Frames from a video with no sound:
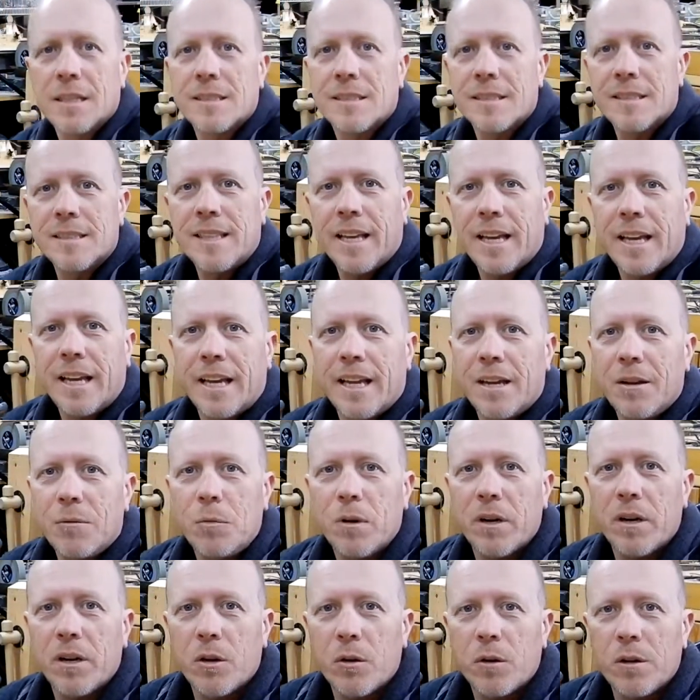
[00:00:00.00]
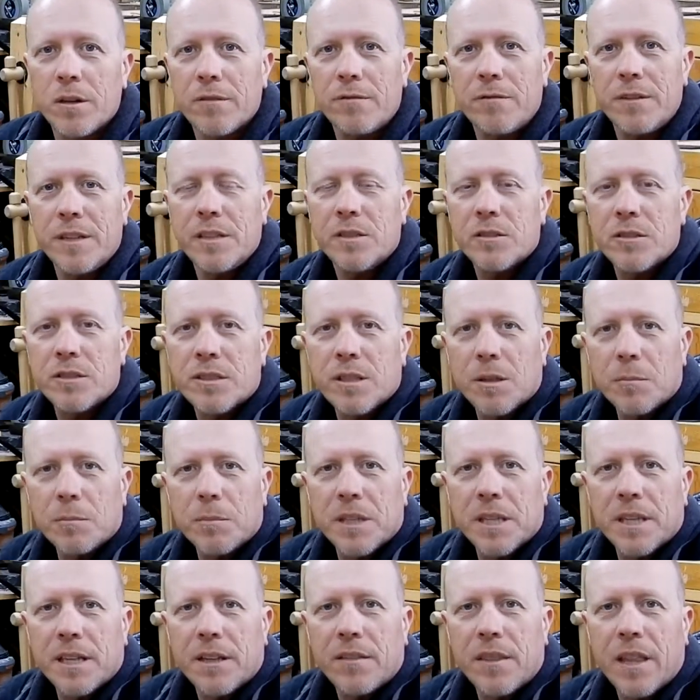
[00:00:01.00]
Today we are going to feature
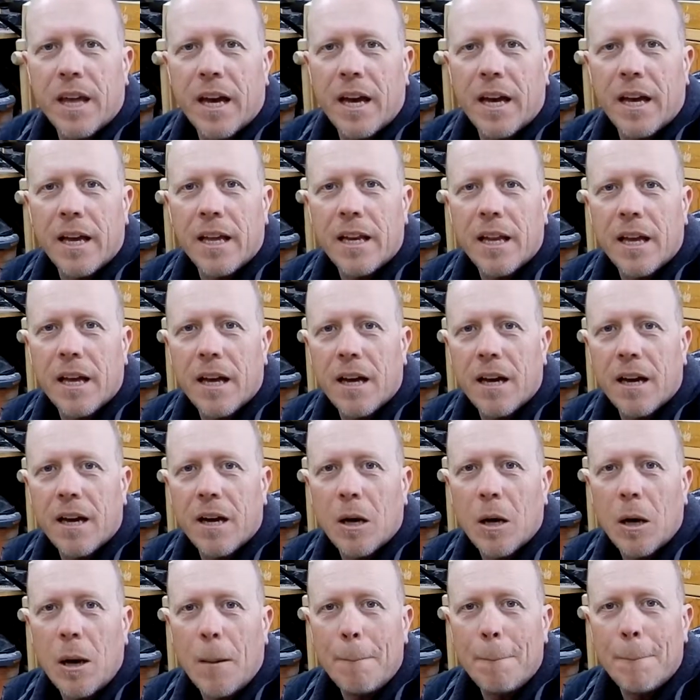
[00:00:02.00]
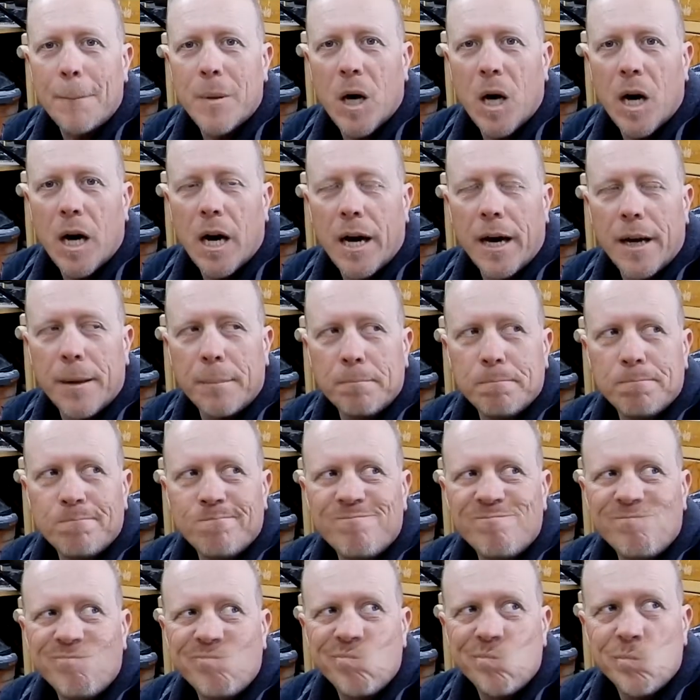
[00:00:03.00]
something that I bought
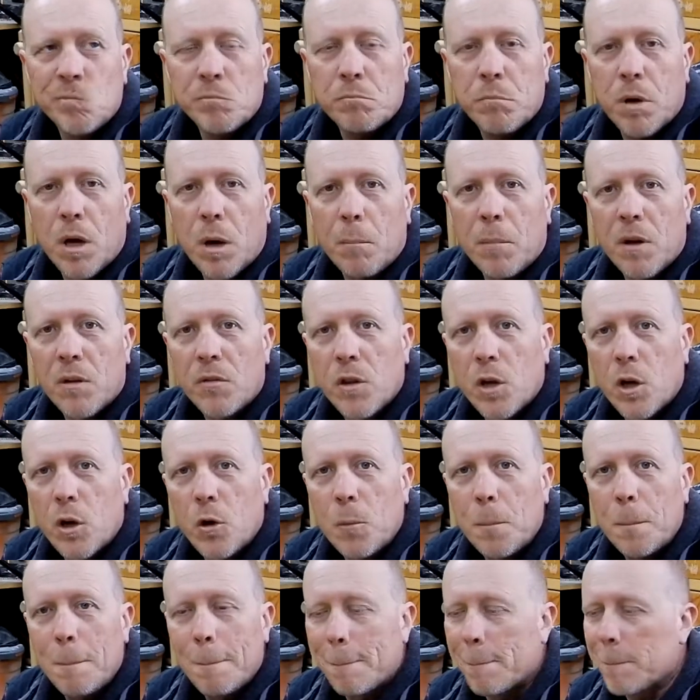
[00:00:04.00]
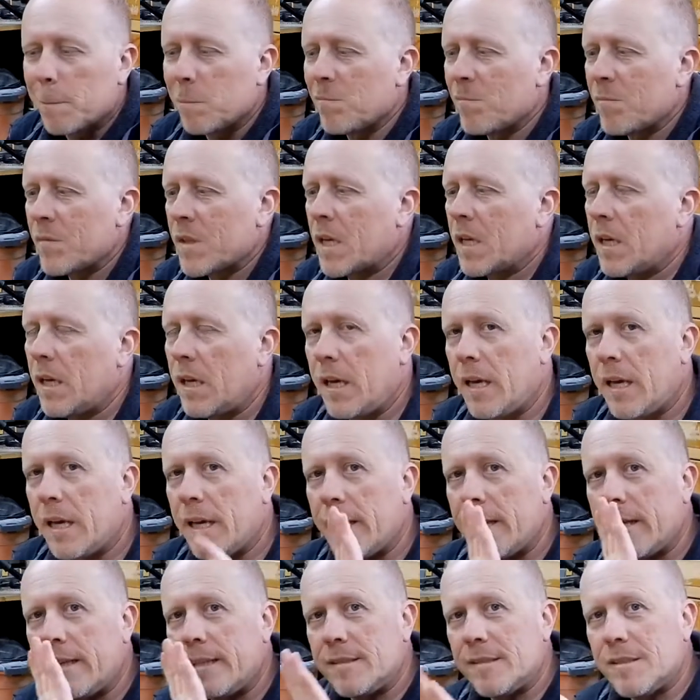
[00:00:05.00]
about a month ago,
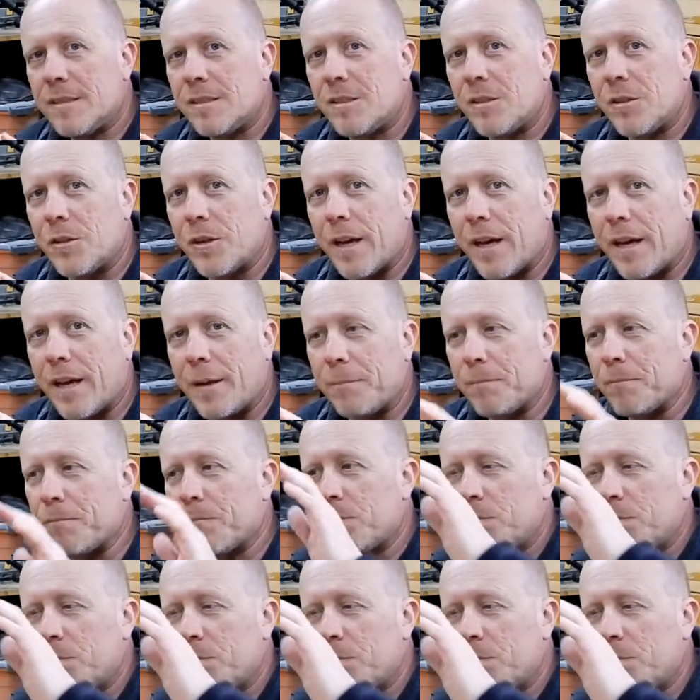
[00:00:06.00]
and it's this little guy.